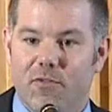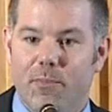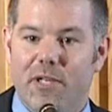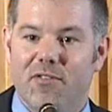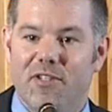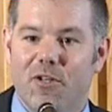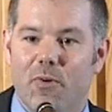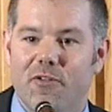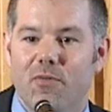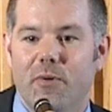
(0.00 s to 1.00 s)
So basically the
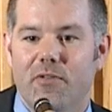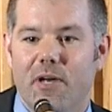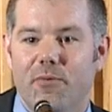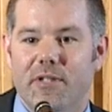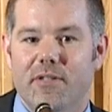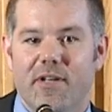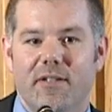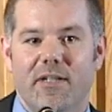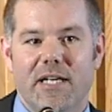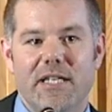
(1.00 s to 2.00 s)
question was, have we
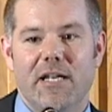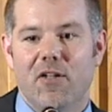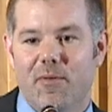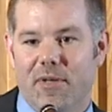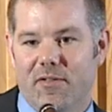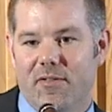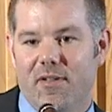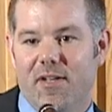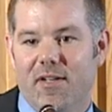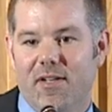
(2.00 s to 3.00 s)
detected any elements
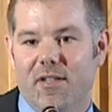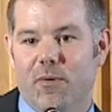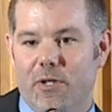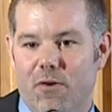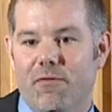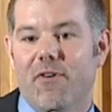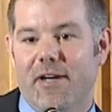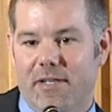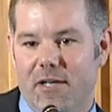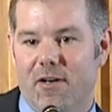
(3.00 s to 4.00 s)
that we don't
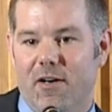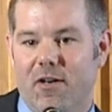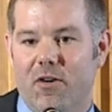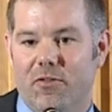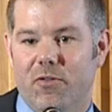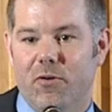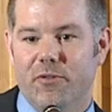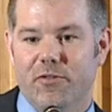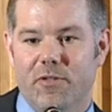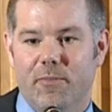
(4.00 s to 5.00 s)
find here in our
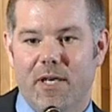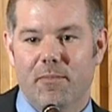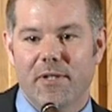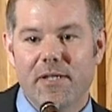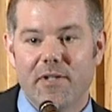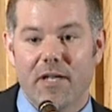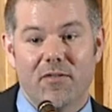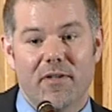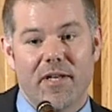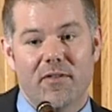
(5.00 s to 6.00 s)
solar system? And I believe the
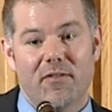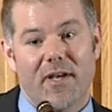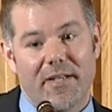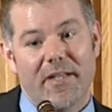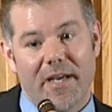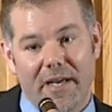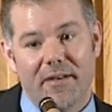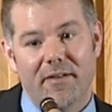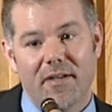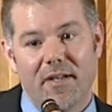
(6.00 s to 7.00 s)
answer to that is not
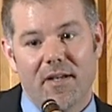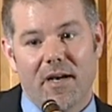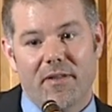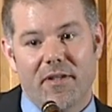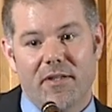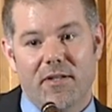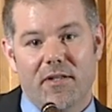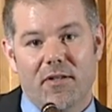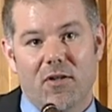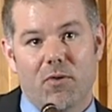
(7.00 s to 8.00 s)
yet. I think
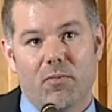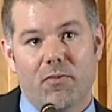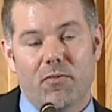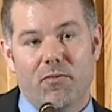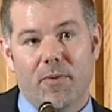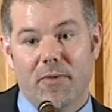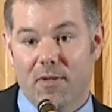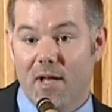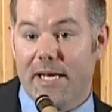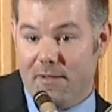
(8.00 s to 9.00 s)
that, you know, from the
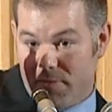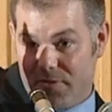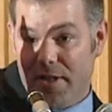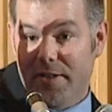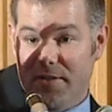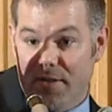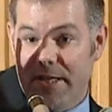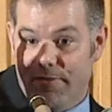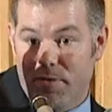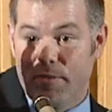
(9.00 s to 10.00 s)
light, studying the
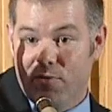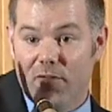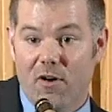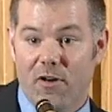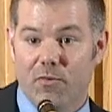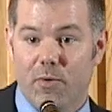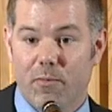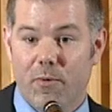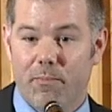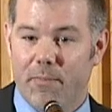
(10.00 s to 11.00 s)
light from these stars,
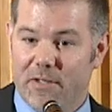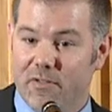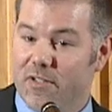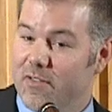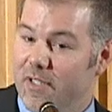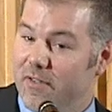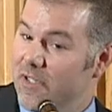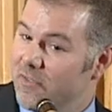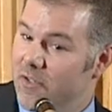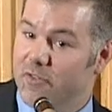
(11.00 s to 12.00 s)
we're basically seeing
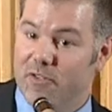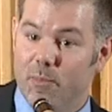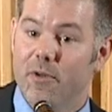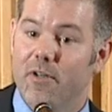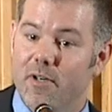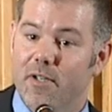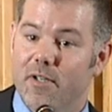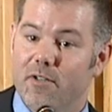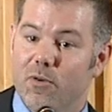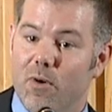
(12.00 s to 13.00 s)
things that are similar
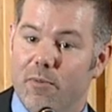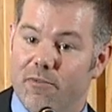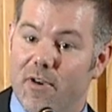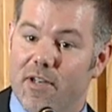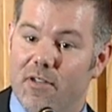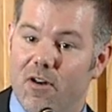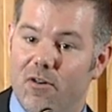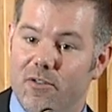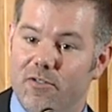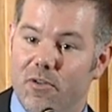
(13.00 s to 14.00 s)
to what we find in
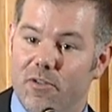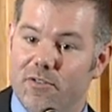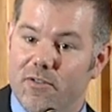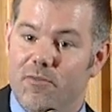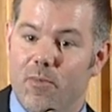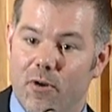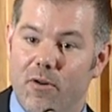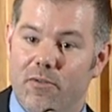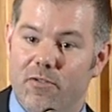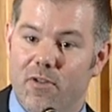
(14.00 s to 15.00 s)
our own solar system from our
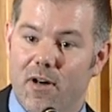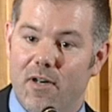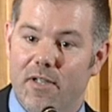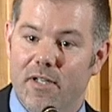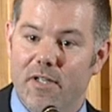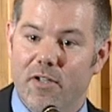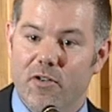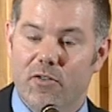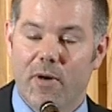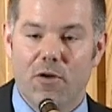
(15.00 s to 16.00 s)
own star.
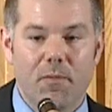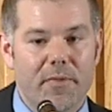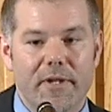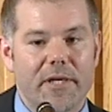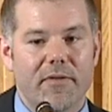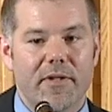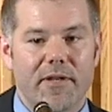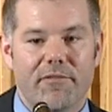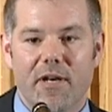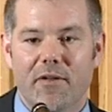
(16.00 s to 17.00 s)
So I don't believe that
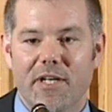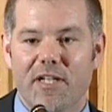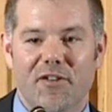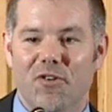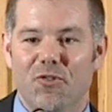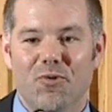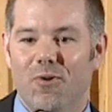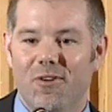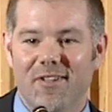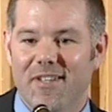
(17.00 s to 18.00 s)
they found any
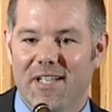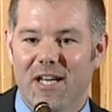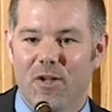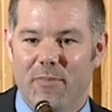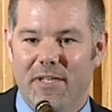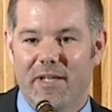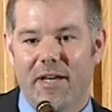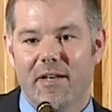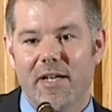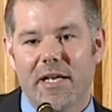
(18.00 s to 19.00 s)
unusual element
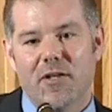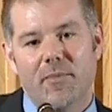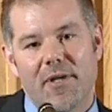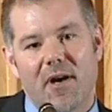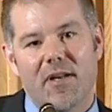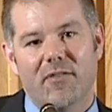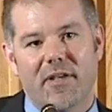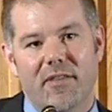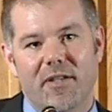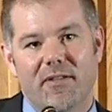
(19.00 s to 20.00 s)
yet. And to be
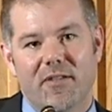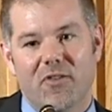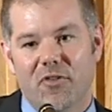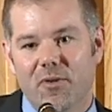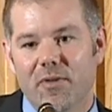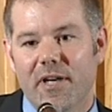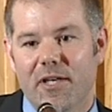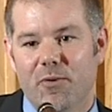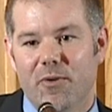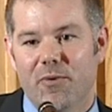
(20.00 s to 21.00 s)
honest, I think that to do
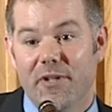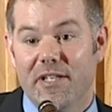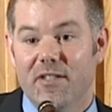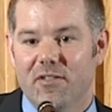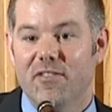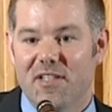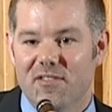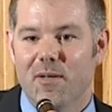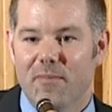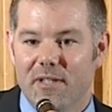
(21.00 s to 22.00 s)
that, you would really need to
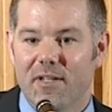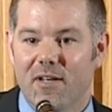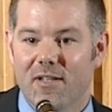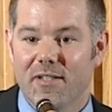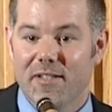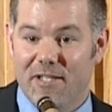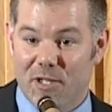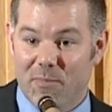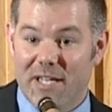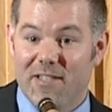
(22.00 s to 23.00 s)
send something there that
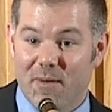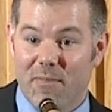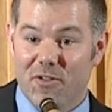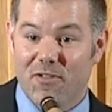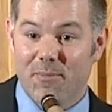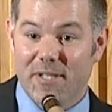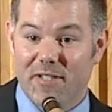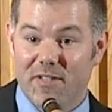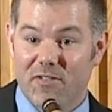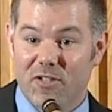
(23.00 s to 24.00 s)
could make that
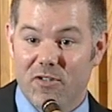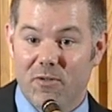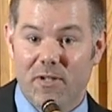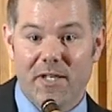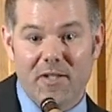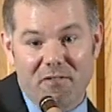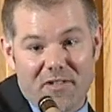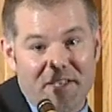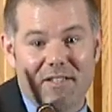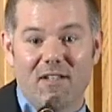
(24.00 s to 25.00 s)
measurement in situ.
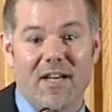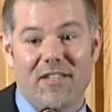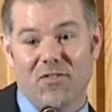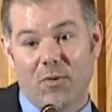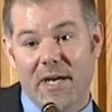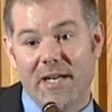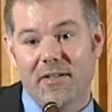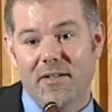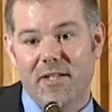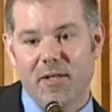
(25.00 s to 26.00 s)
Studying the light's
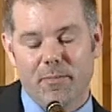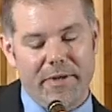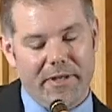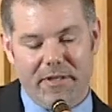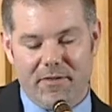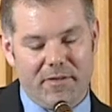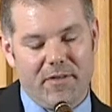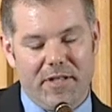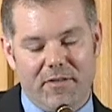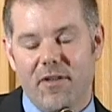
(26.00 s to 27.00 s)
great, but
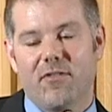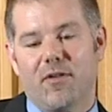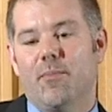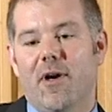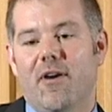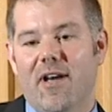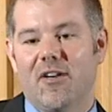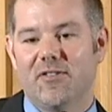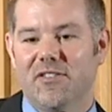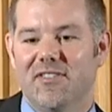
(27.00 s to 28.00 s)
it doesn't compare to
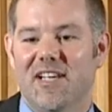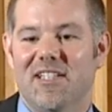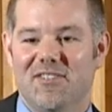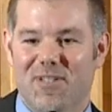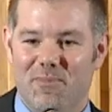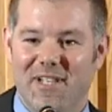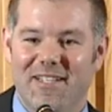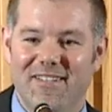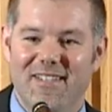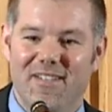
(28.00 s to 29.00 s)
actually sending
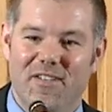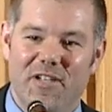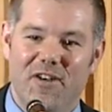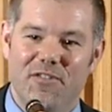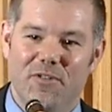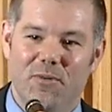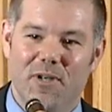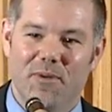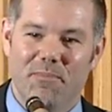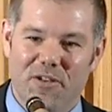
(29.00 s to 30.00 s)
something there
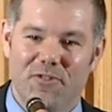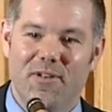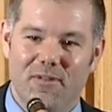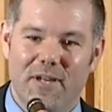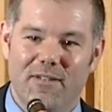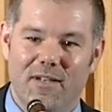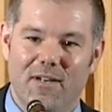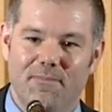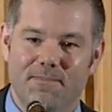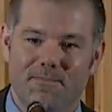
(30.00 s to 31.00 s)
to measure it right there.